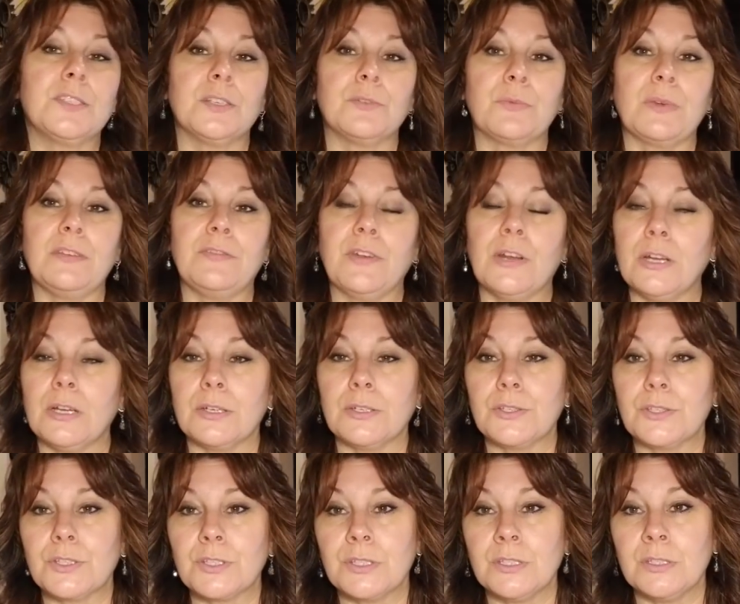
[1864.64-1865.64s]
in
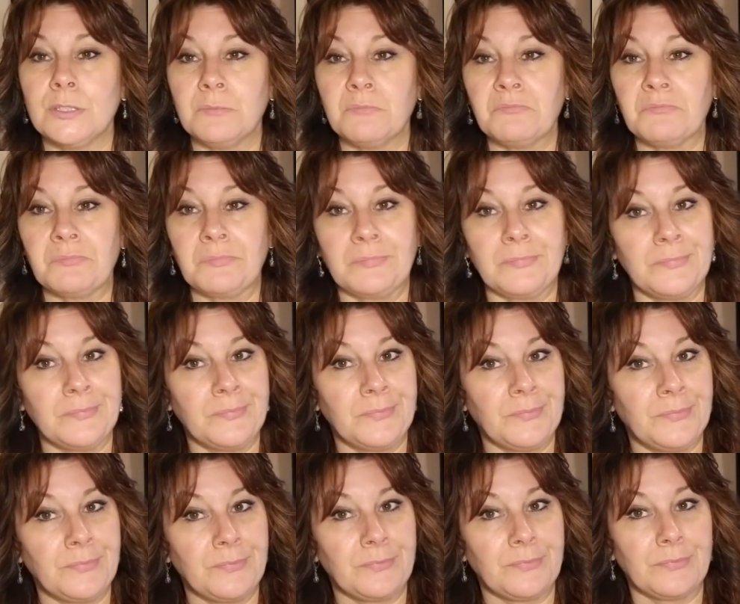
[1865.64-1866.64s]
reverse
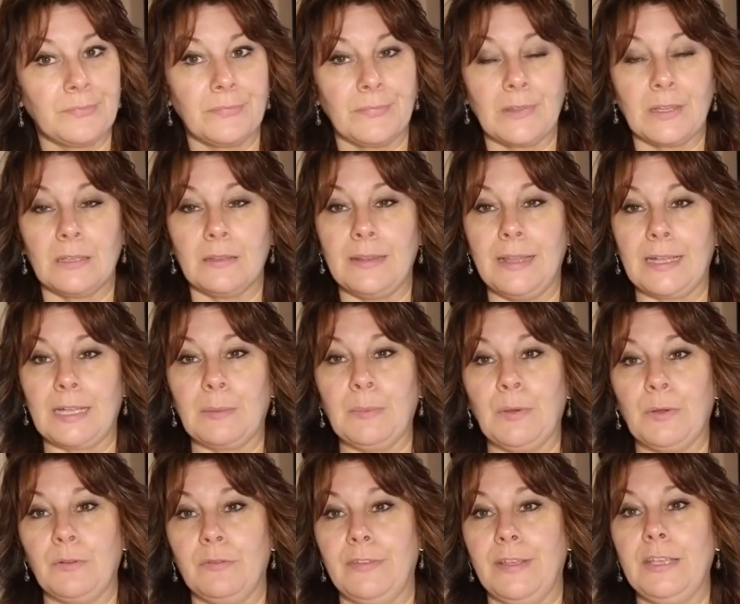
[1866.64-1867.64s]
lack of
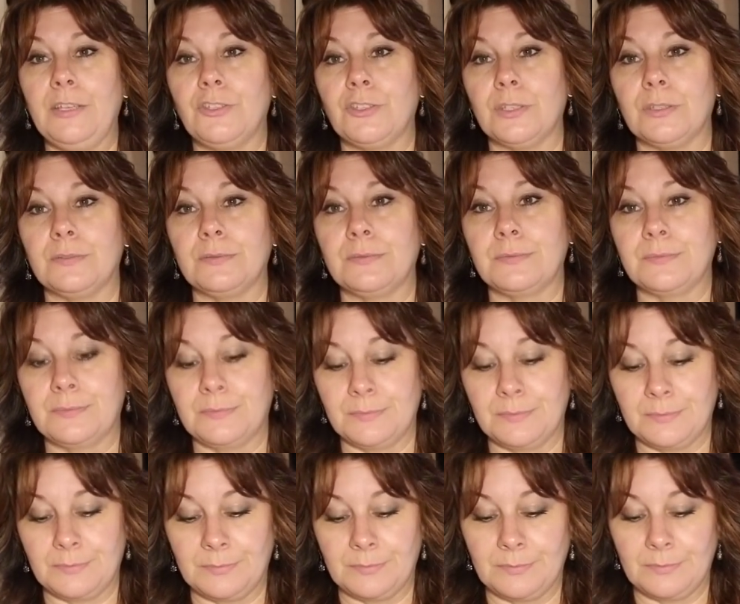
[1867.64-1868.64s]
motivation,
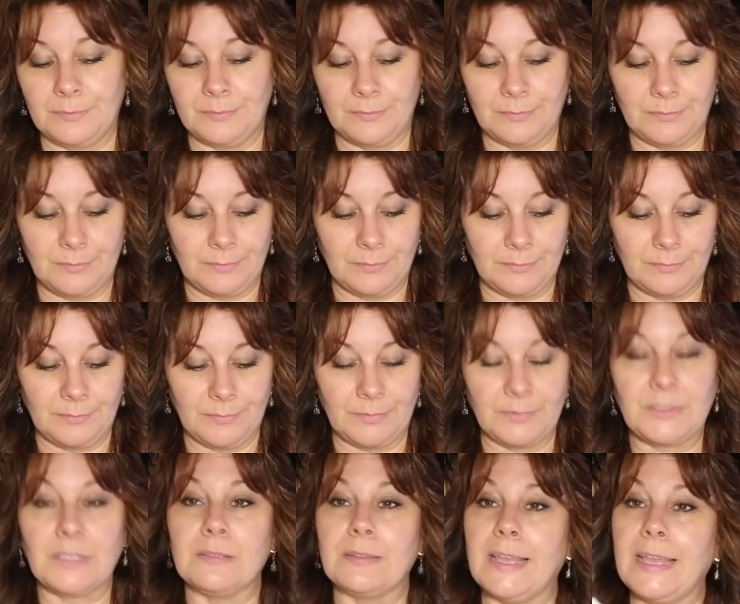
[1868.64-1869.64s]

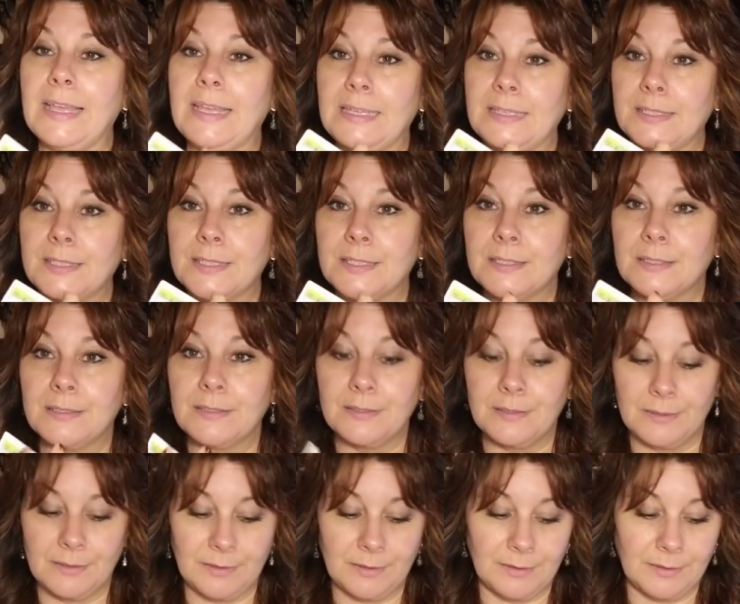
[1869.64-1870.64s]
delays,
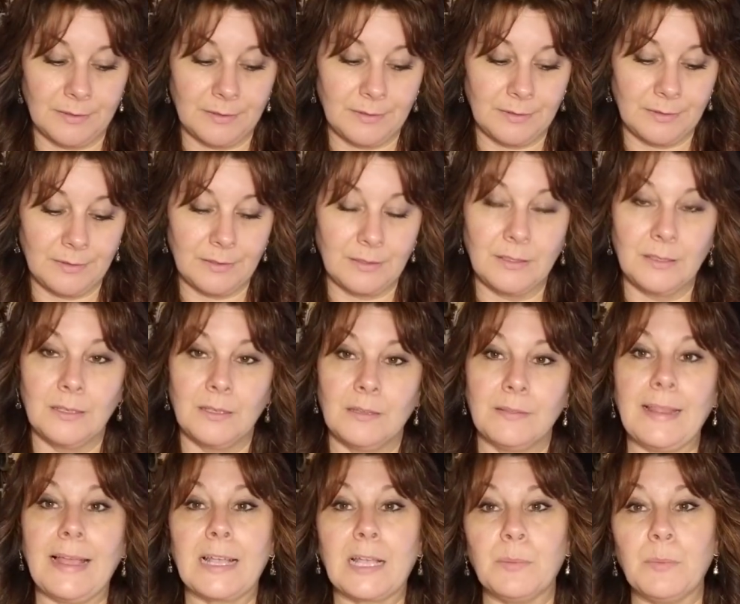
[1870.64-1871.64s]

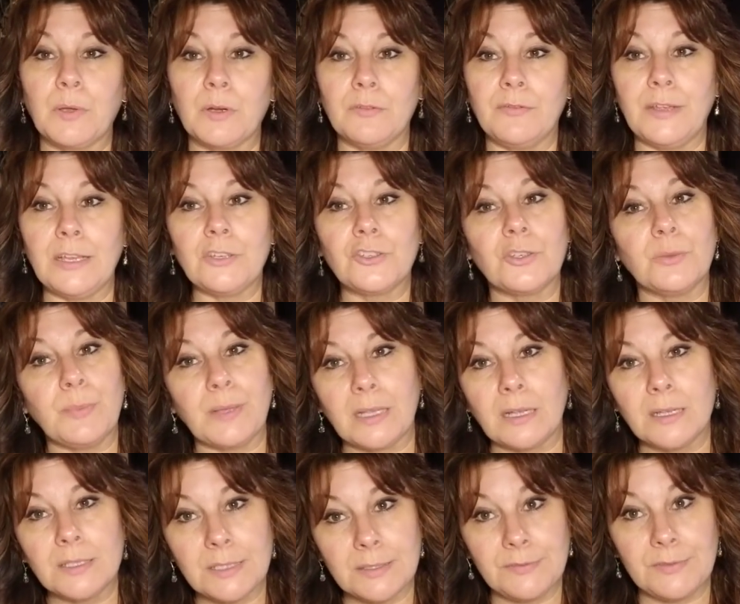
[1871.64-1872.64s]
lack of motivation
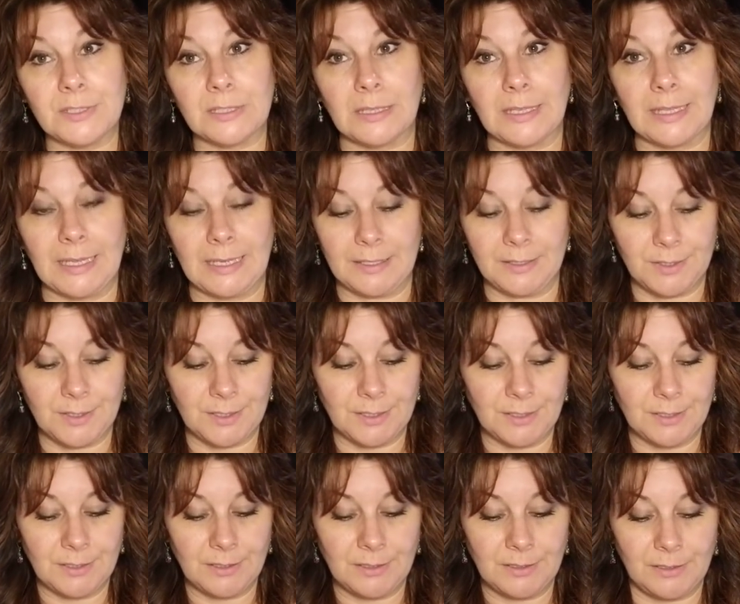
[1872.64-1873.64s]
because of delays.
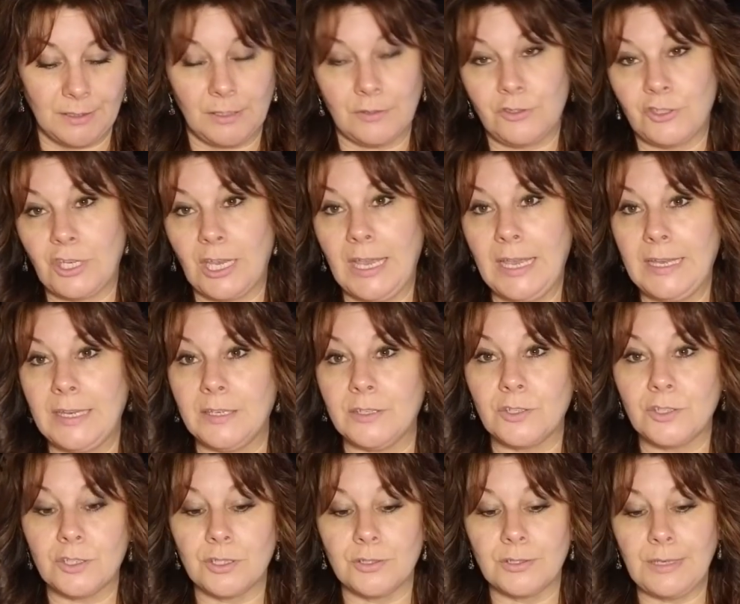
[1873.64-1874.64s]
You
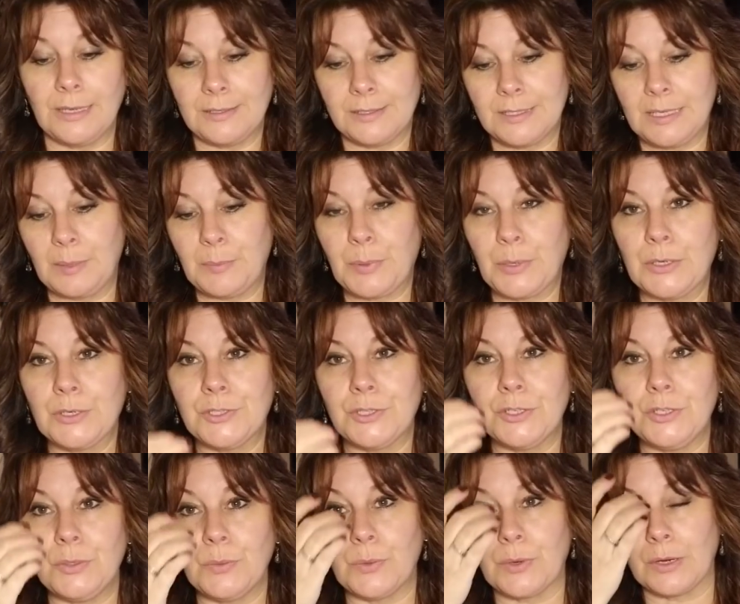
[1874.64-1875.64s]
changed. You're not the same person
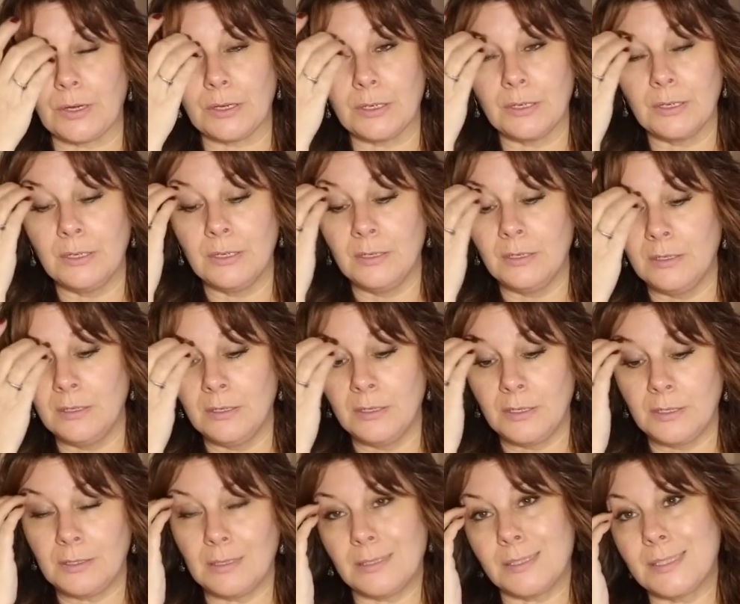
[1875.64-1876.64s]
you were.
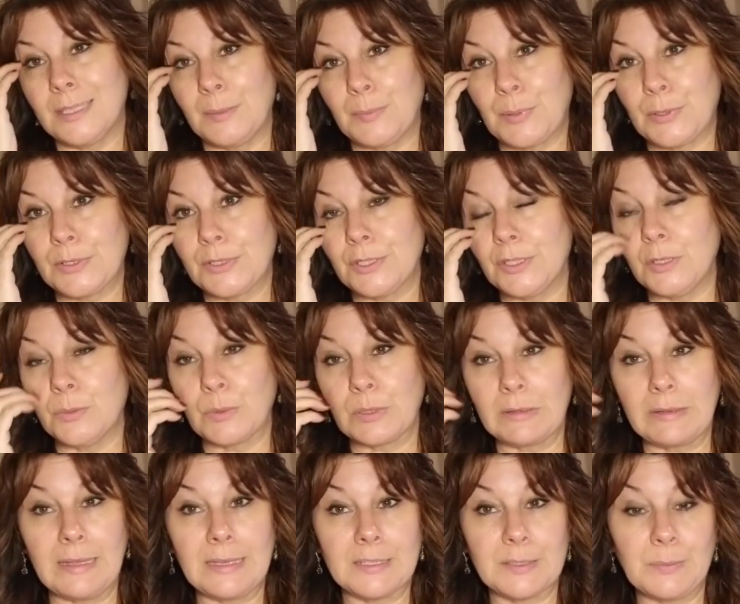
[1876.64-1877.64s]
You're not the same person you were
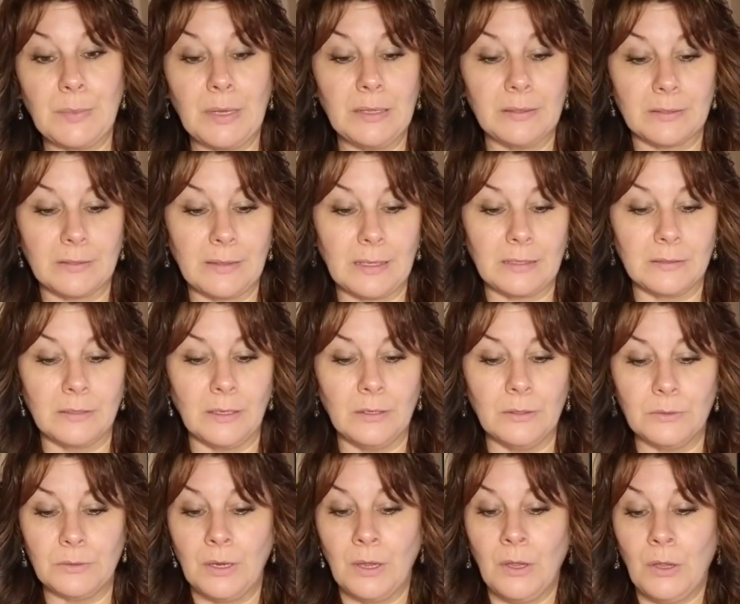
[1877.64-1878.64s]
last month, let
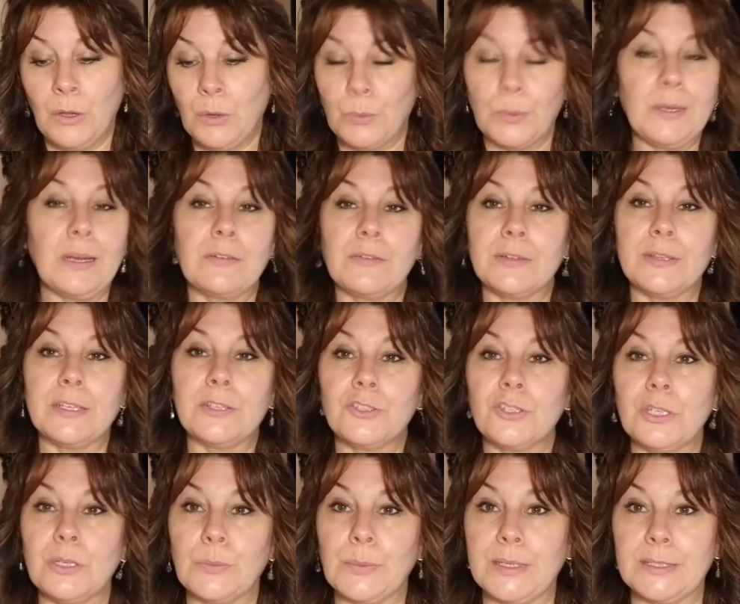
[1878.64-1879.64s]
alone whenever this
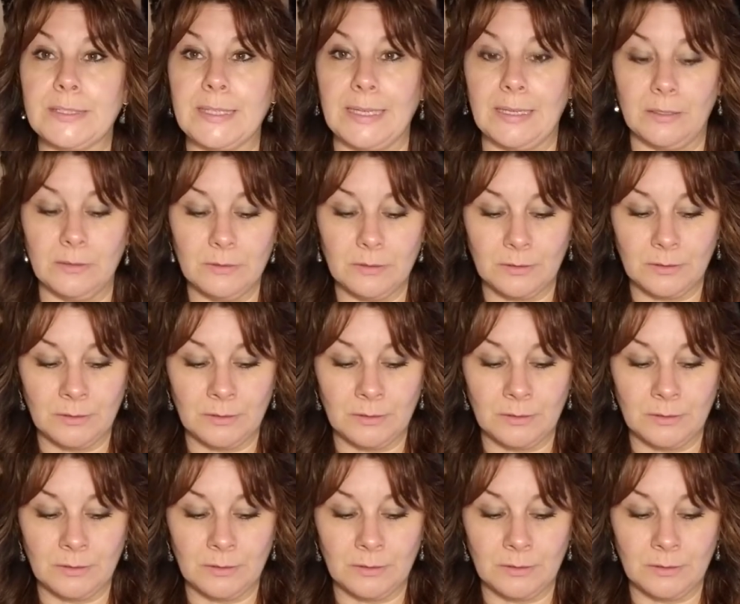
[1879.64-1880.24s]
shit went down.